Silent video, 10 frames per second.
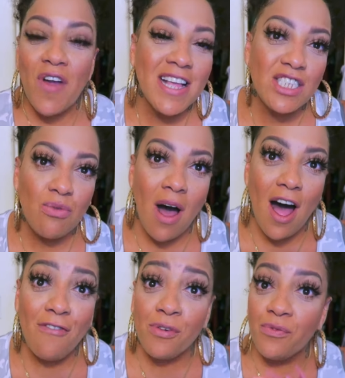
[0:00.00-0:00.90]

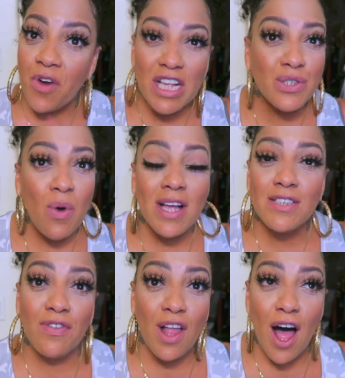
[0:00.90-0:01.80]
Francois from Francois
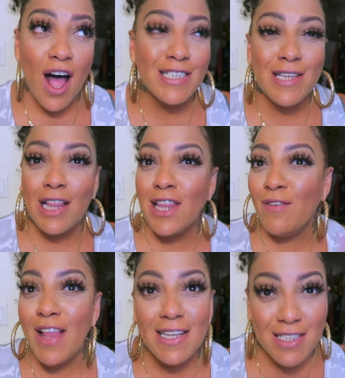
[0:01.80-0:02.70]
Vlogs,
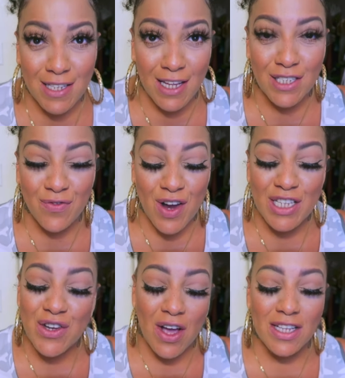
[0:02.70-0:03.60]
Love Lies and Lace
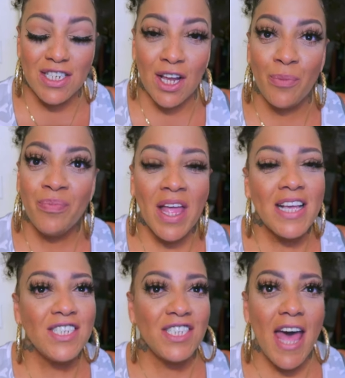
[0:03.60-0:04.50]
Fronts, her other channel,
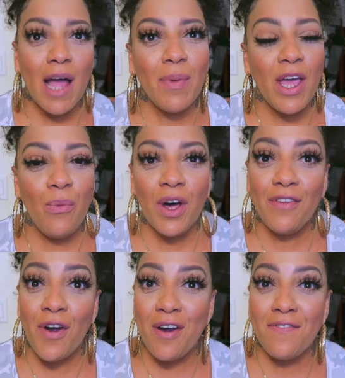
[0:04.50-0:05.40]
she tagged me in one
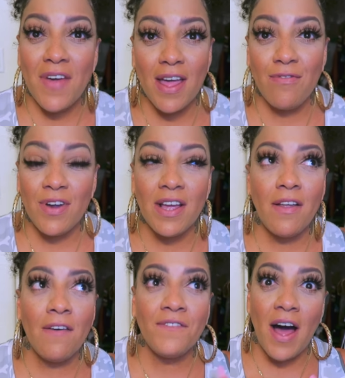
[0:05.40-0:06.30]
of her
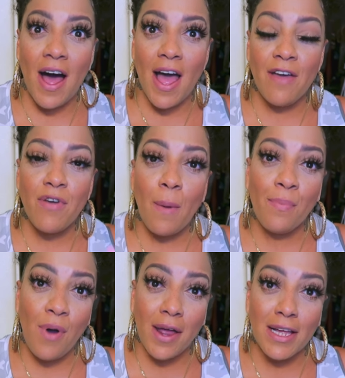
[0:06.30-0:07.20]
favorite five
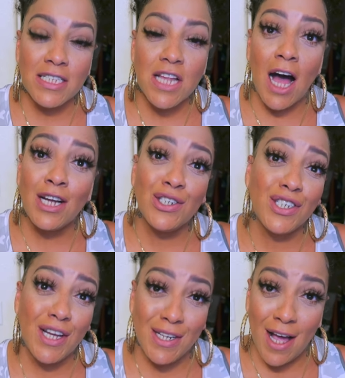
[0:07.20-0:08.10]
products under
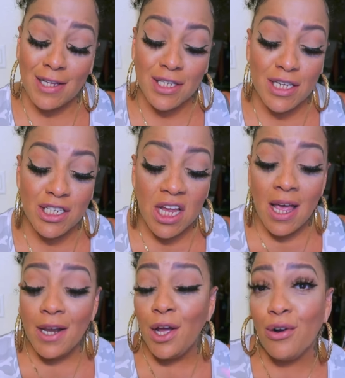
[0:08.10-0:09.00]
$10 each.
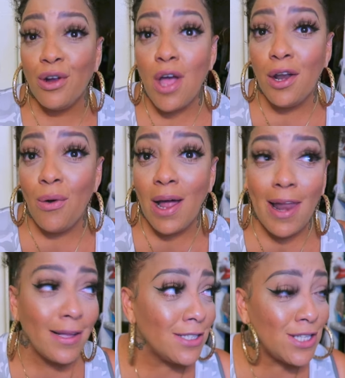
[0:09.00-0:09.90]
Now girl, y'all know I
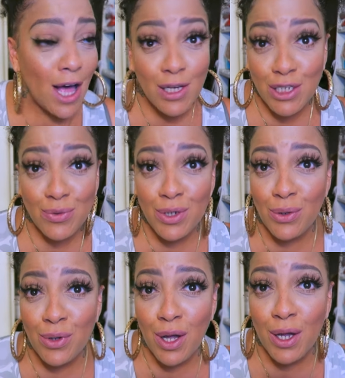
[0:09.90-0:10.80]
like the Dollar Tree,
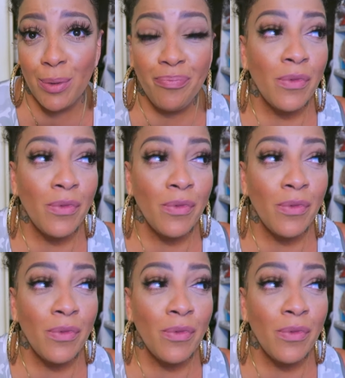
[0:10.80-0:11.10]
okay?